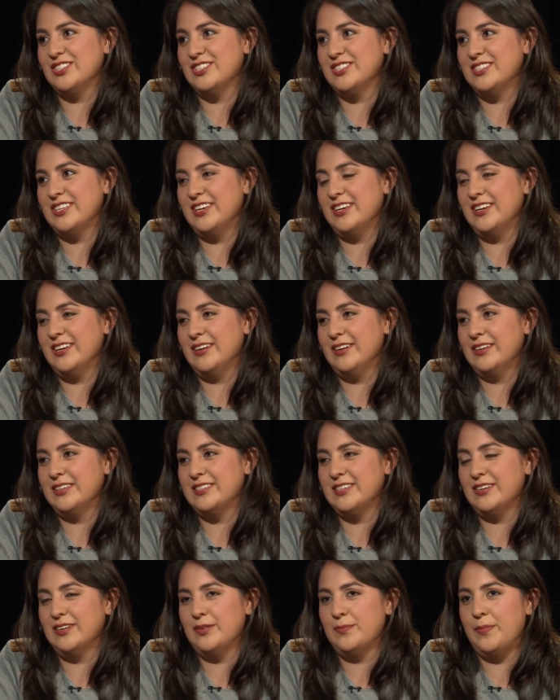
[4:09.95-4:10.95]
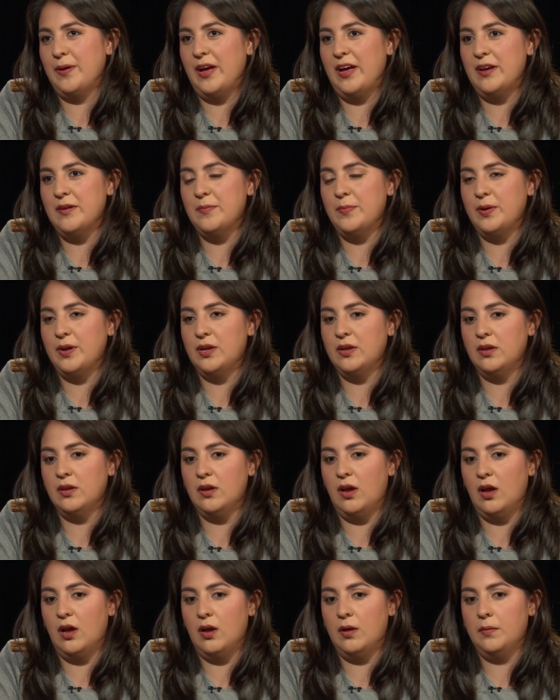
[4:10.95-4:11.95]
to say, say goodbye, but
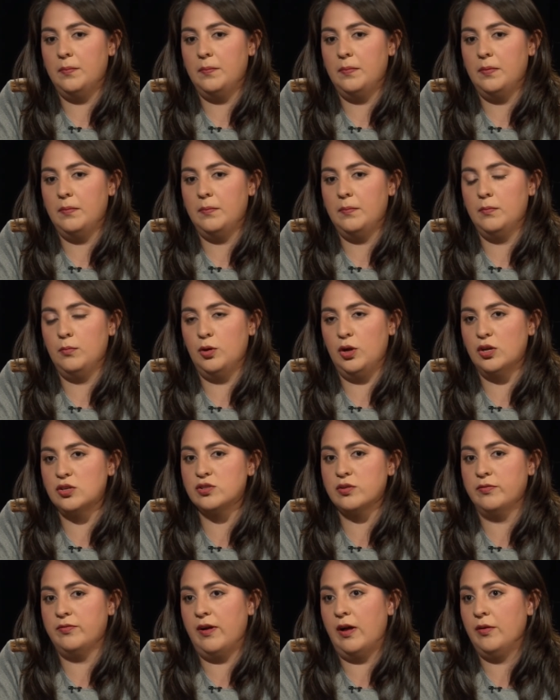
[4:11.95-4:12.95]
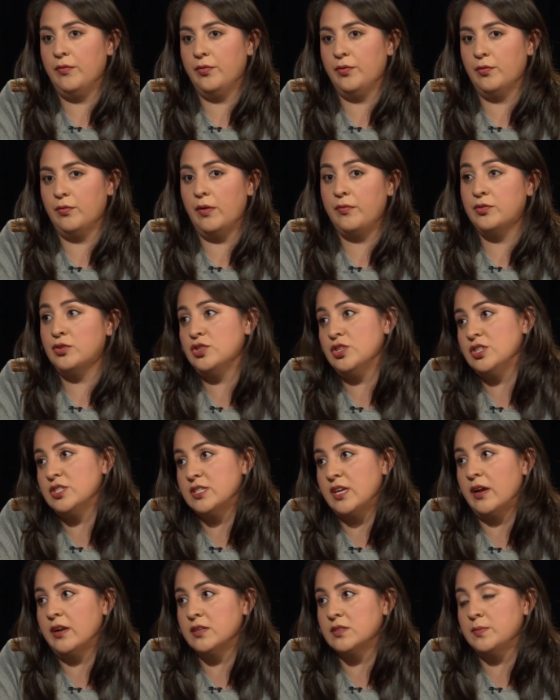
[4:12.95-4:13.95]
uh, we also filed for refugee
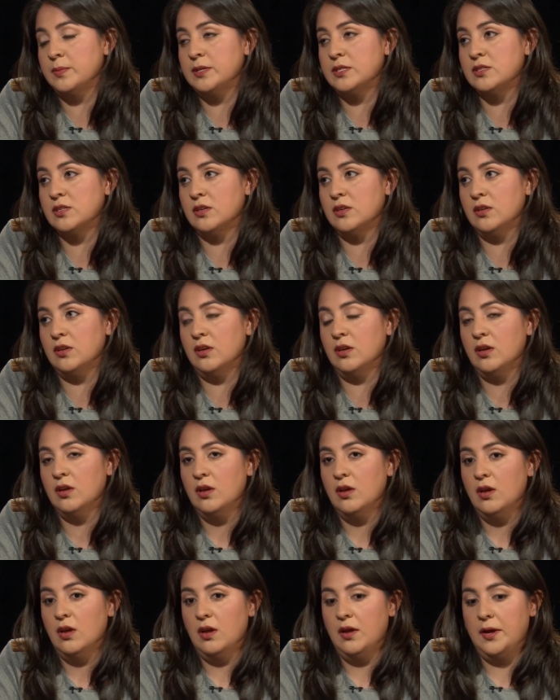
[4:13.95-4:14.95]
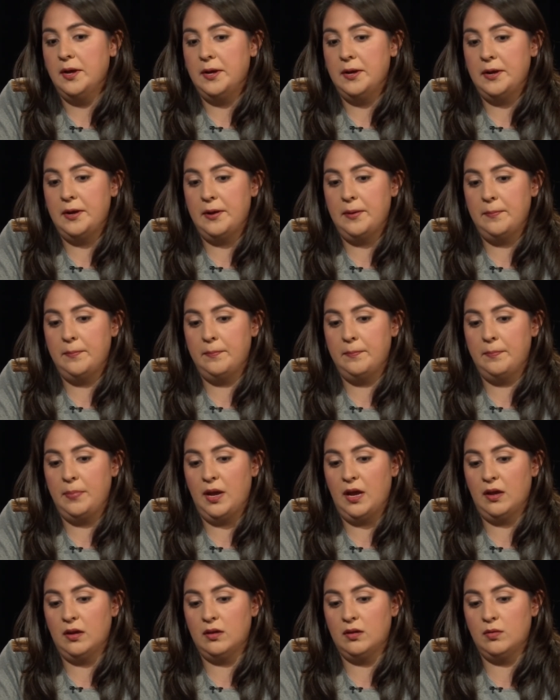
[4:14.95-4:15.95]
status basically mm. um,
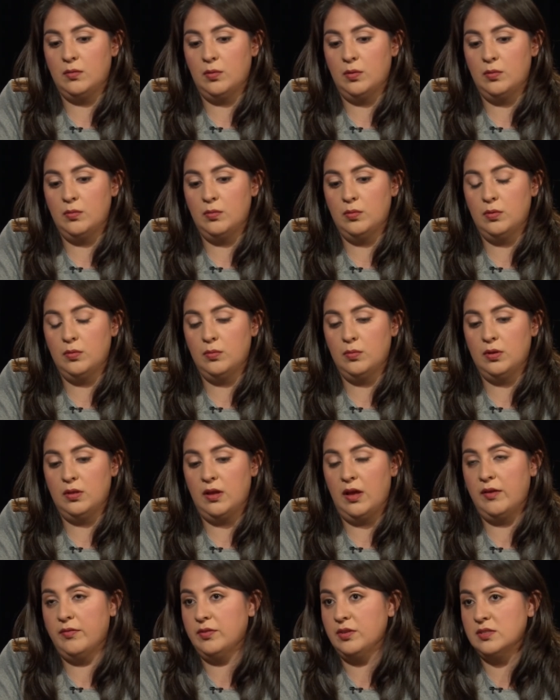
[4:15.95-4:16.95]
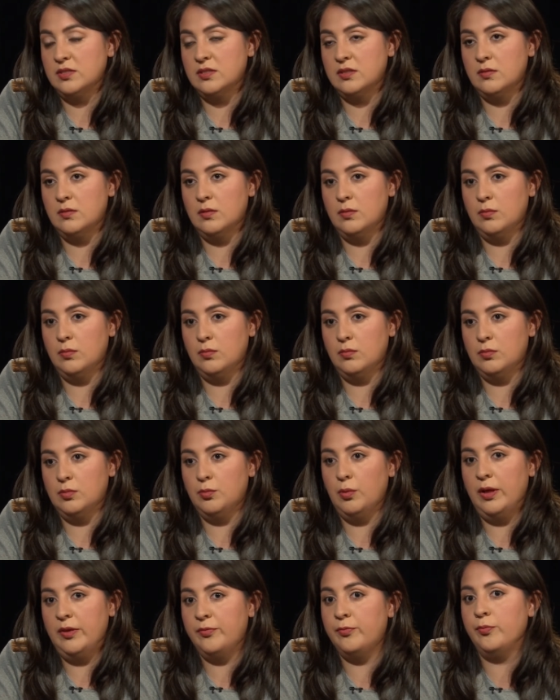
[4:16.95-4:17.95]
back when we, we left because we
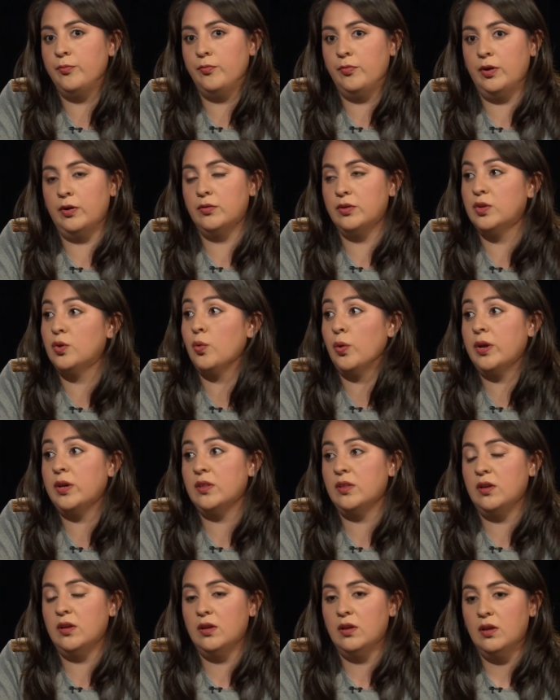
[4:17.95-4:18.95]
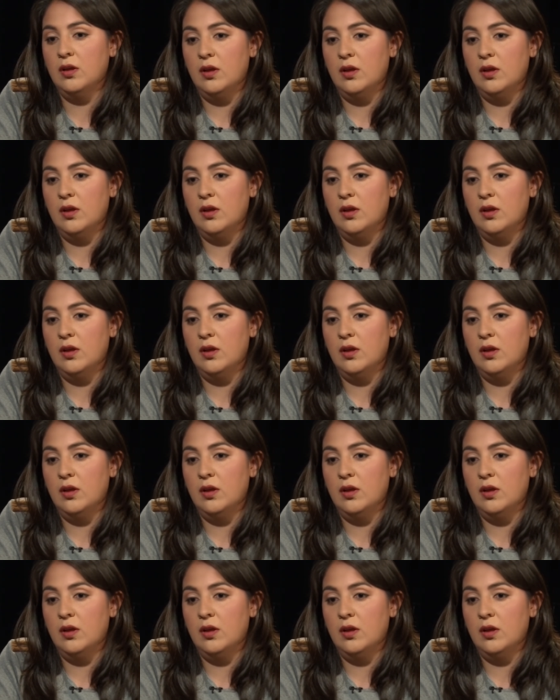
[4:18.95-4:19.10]
left fairly quickly.